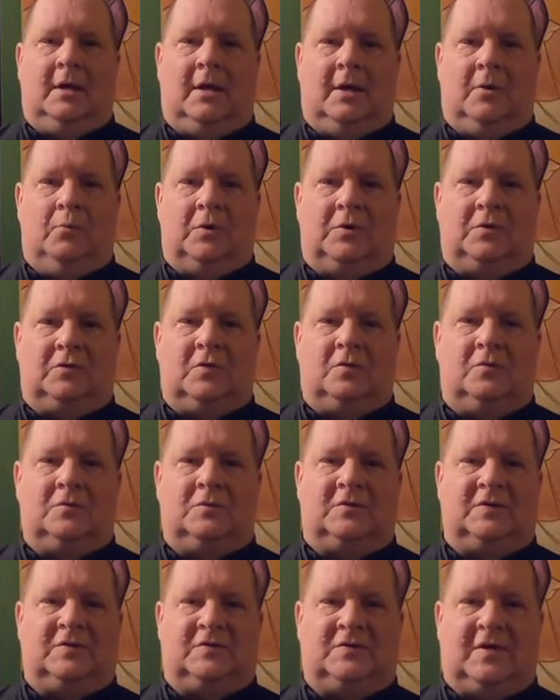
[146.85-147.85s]
I
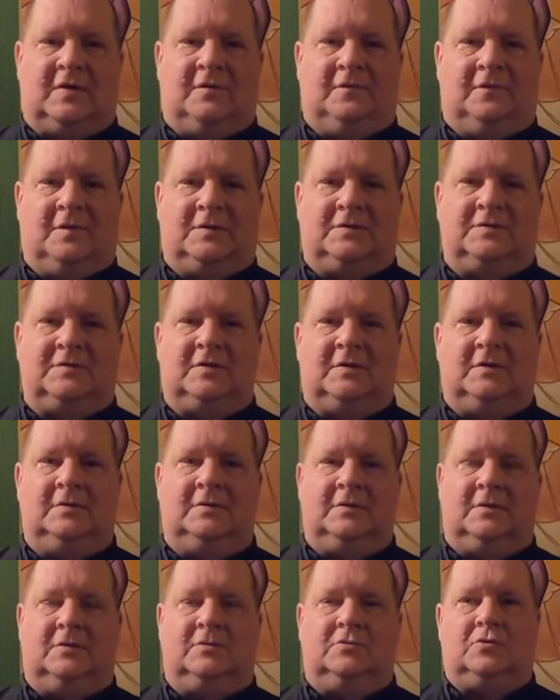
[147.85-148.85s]
returned to St.
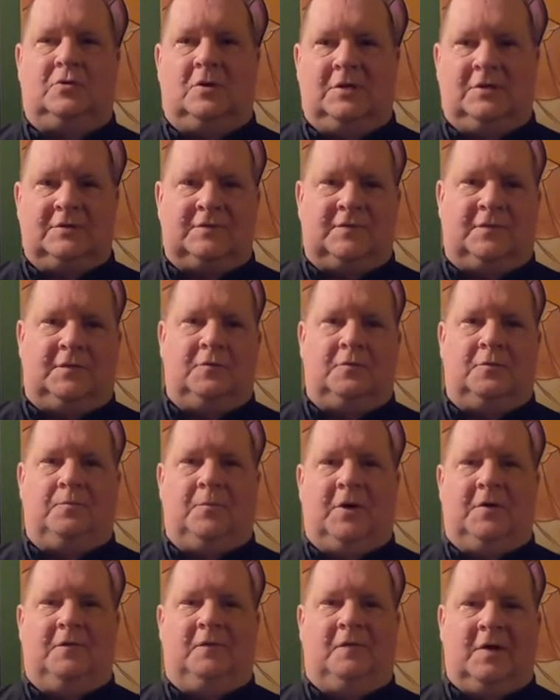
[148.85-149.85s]
Vincent, transferred
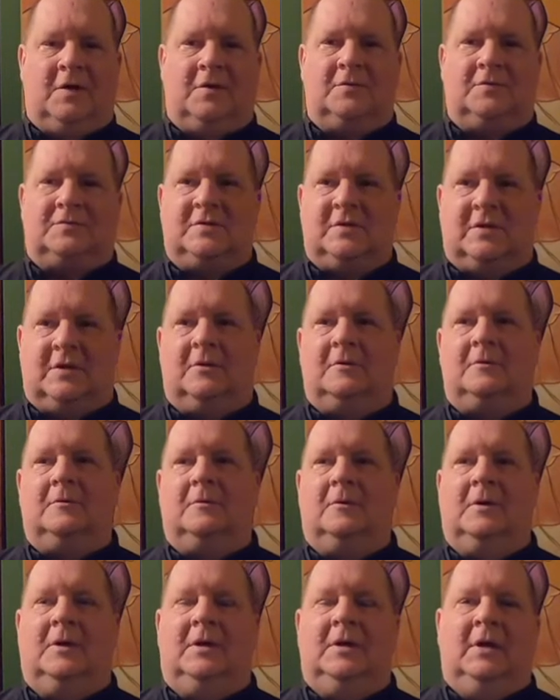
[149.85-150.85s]
my vows
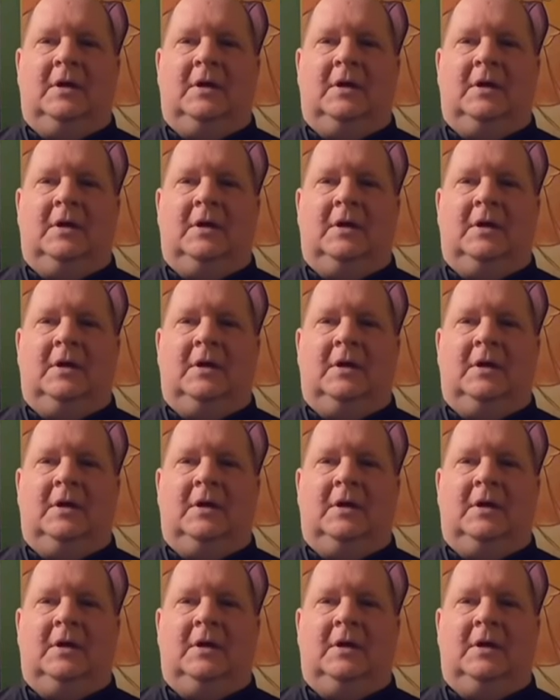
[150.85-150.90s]
there,